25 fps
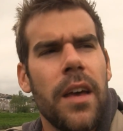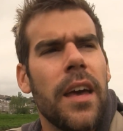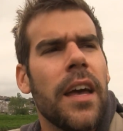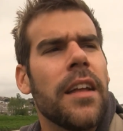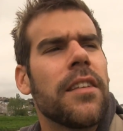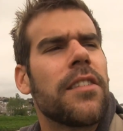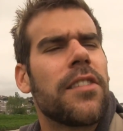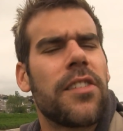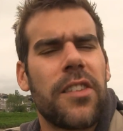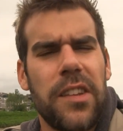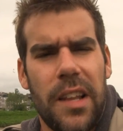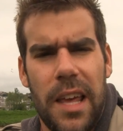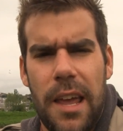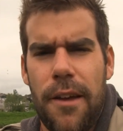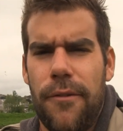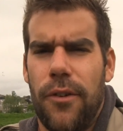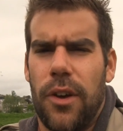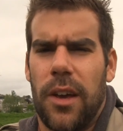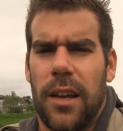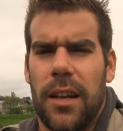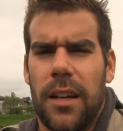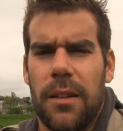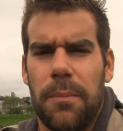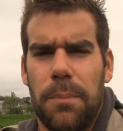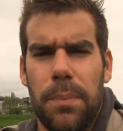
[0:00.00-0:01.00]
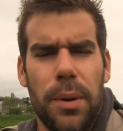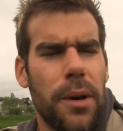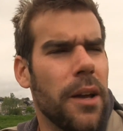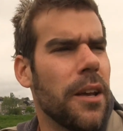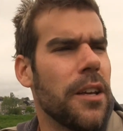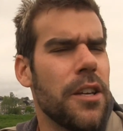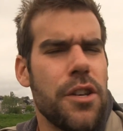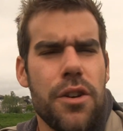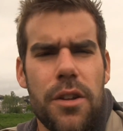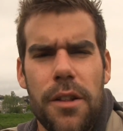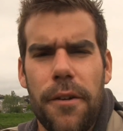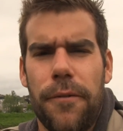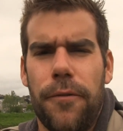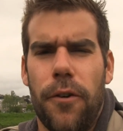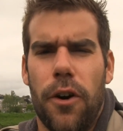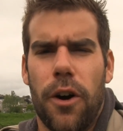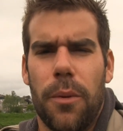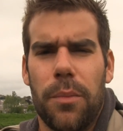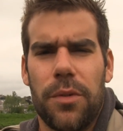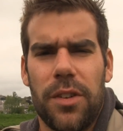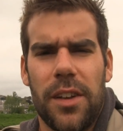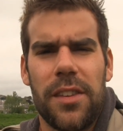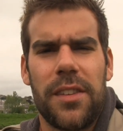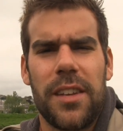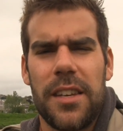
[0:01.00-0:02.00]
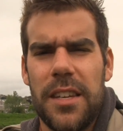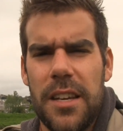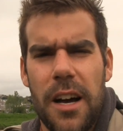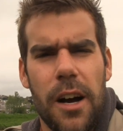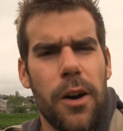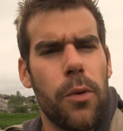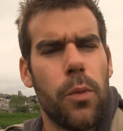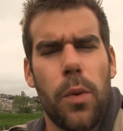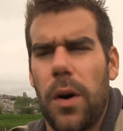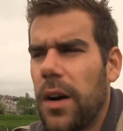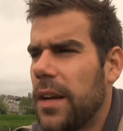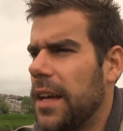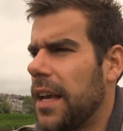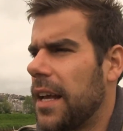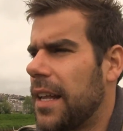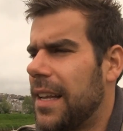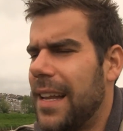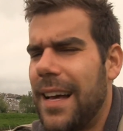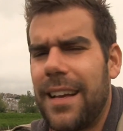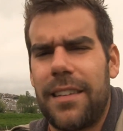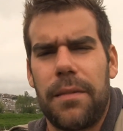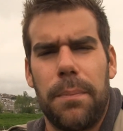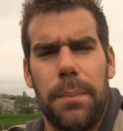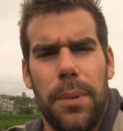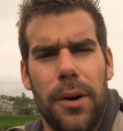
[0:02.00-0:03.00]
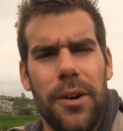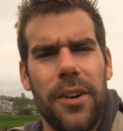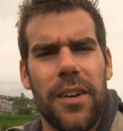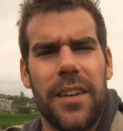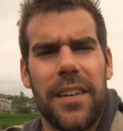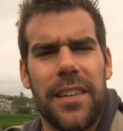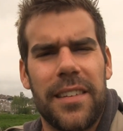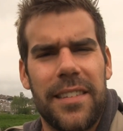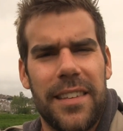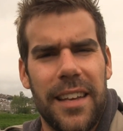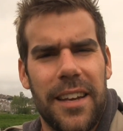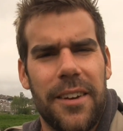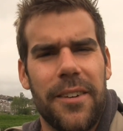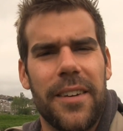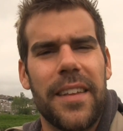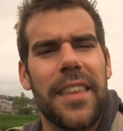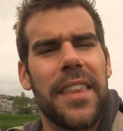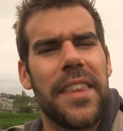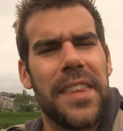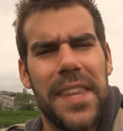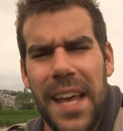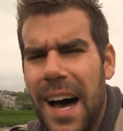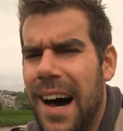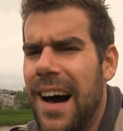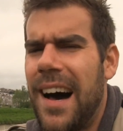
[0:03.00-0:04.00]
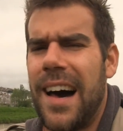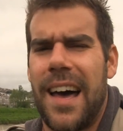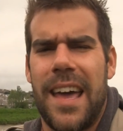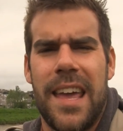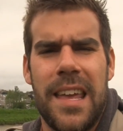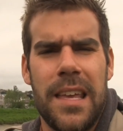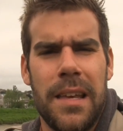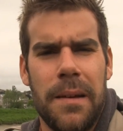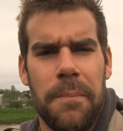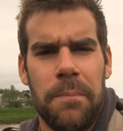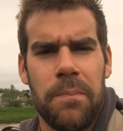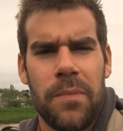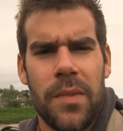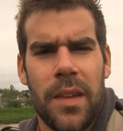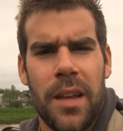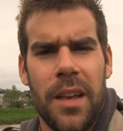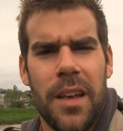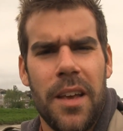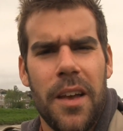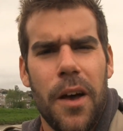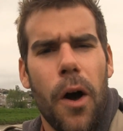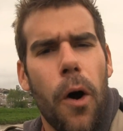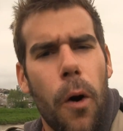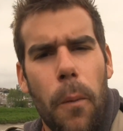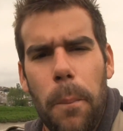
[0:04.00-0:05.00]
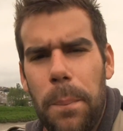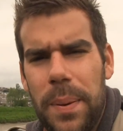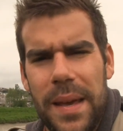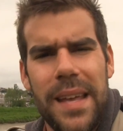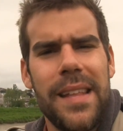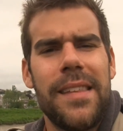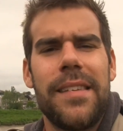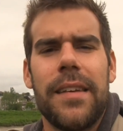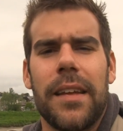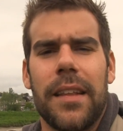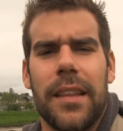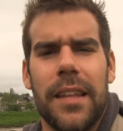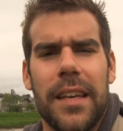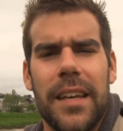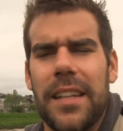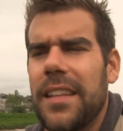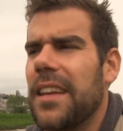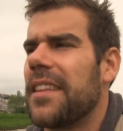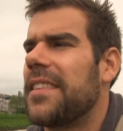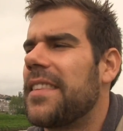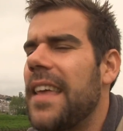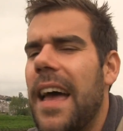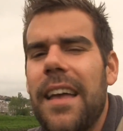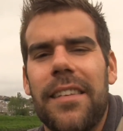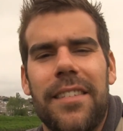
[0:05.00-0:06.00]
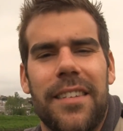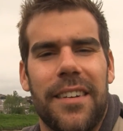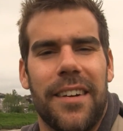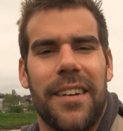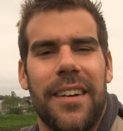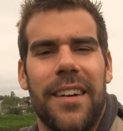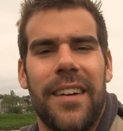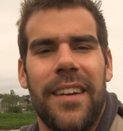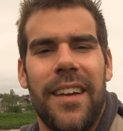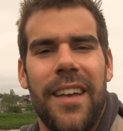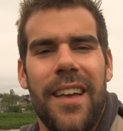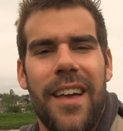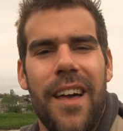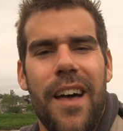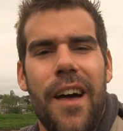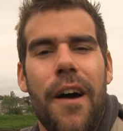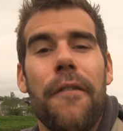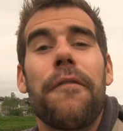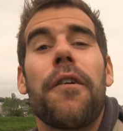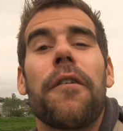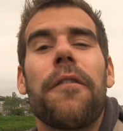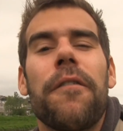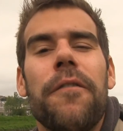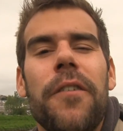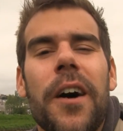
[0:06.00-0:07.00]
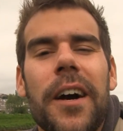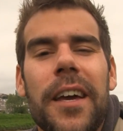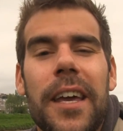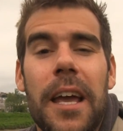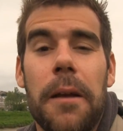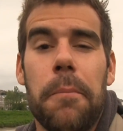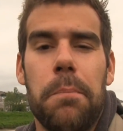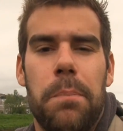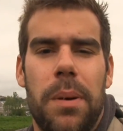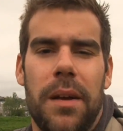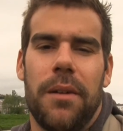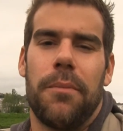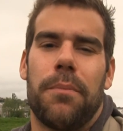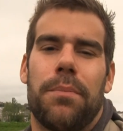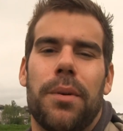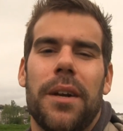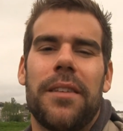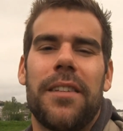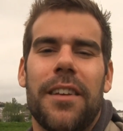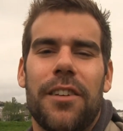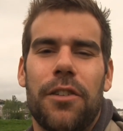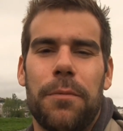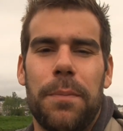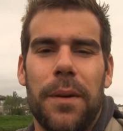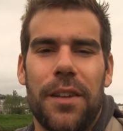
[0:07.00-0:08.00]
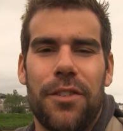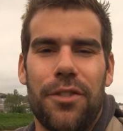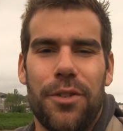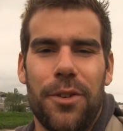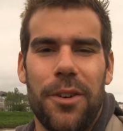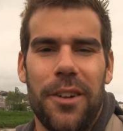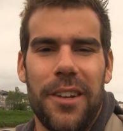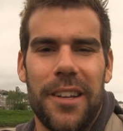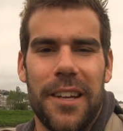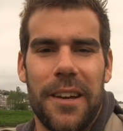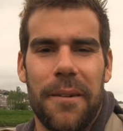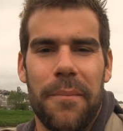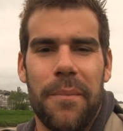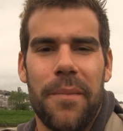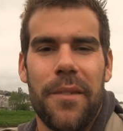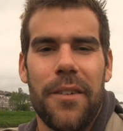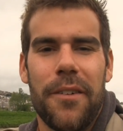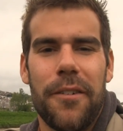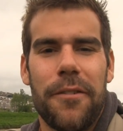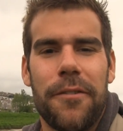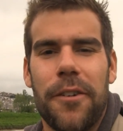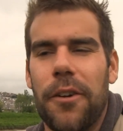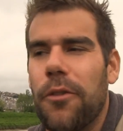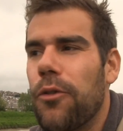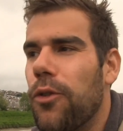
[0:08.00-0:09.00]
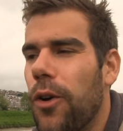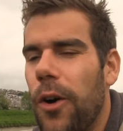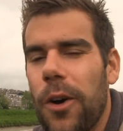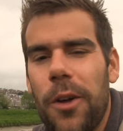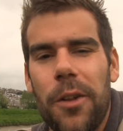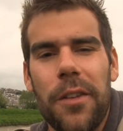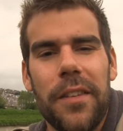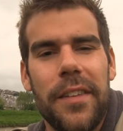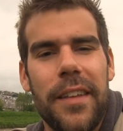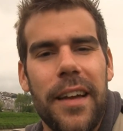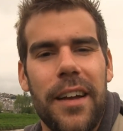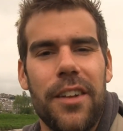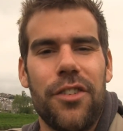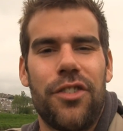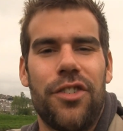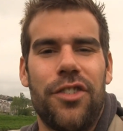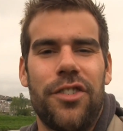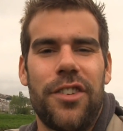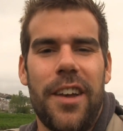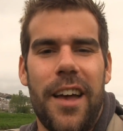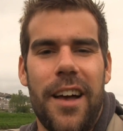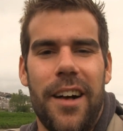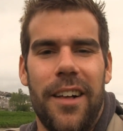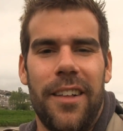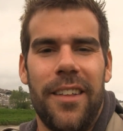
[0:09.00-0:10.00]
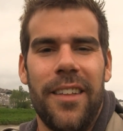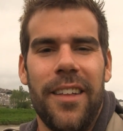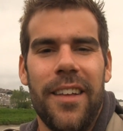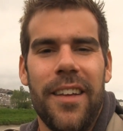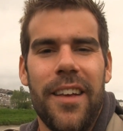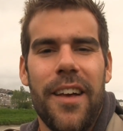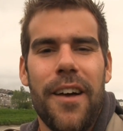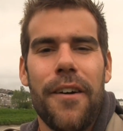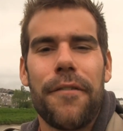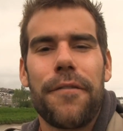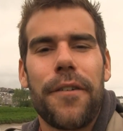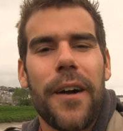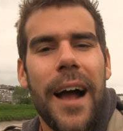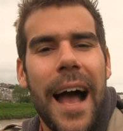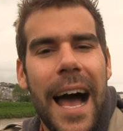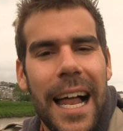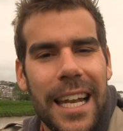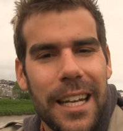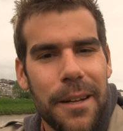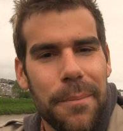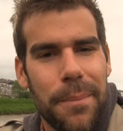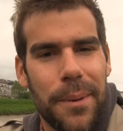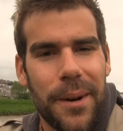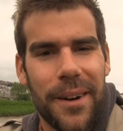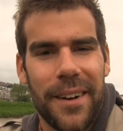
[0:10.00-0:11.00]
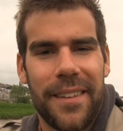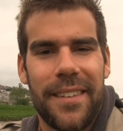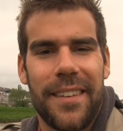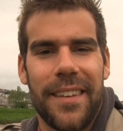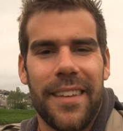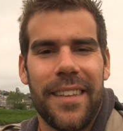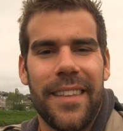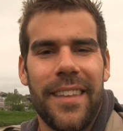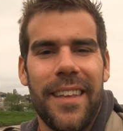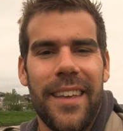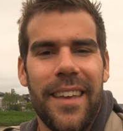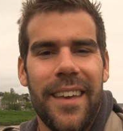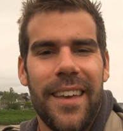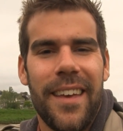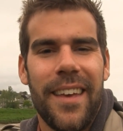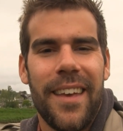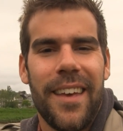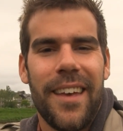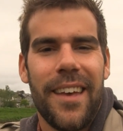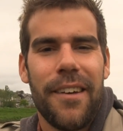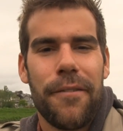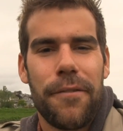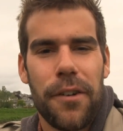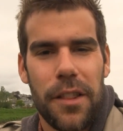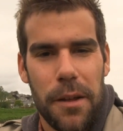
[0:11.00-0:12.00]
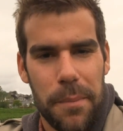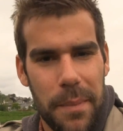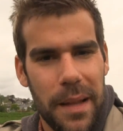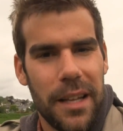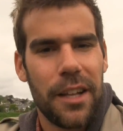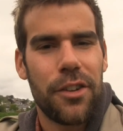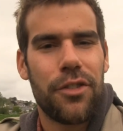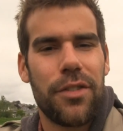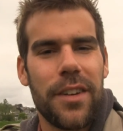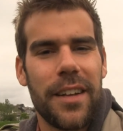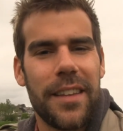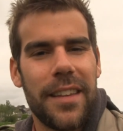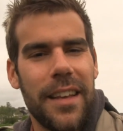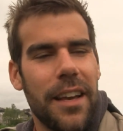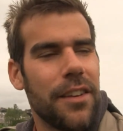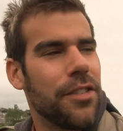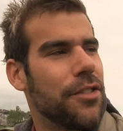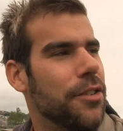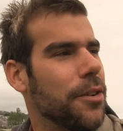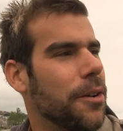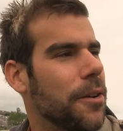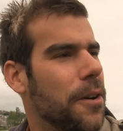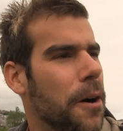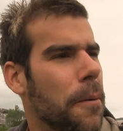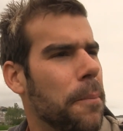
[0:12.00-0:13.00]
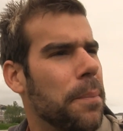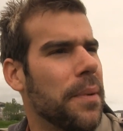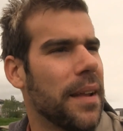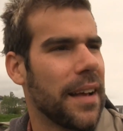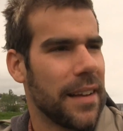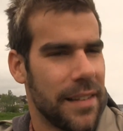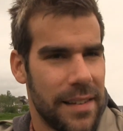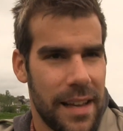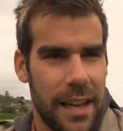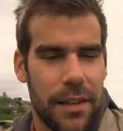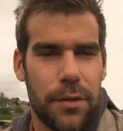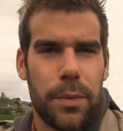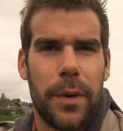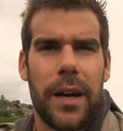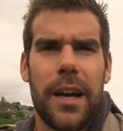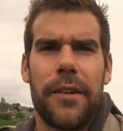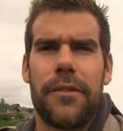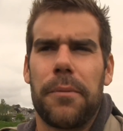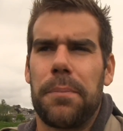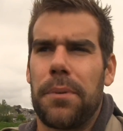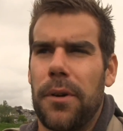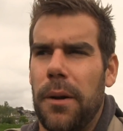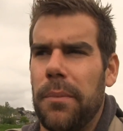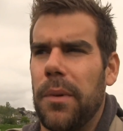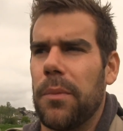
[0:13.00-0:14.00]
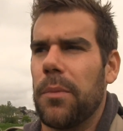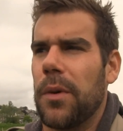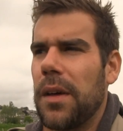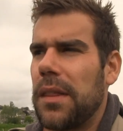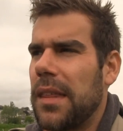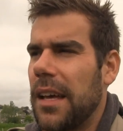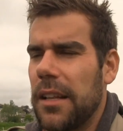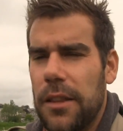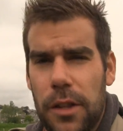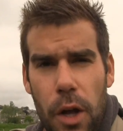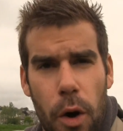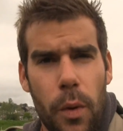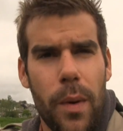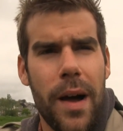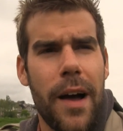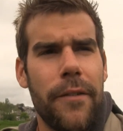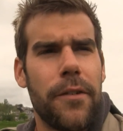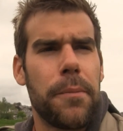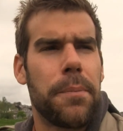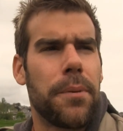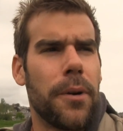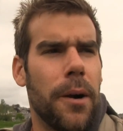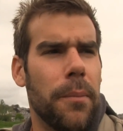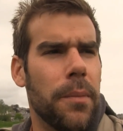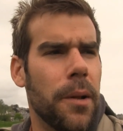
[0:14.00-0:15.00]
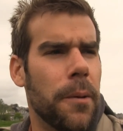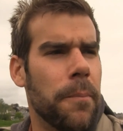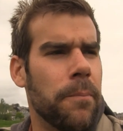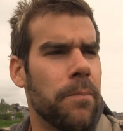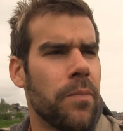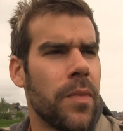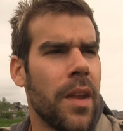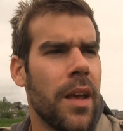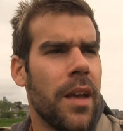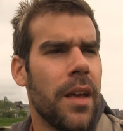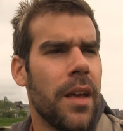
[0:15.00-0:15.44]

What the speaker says: enslaving and putting uniforms onto young working class boys to go and die obediently in the desert for fucking British Petroleum, for Royal Dutch Shell, for Halliburton, for the military industrial complex. That's what I have a problem with. I don't have a problem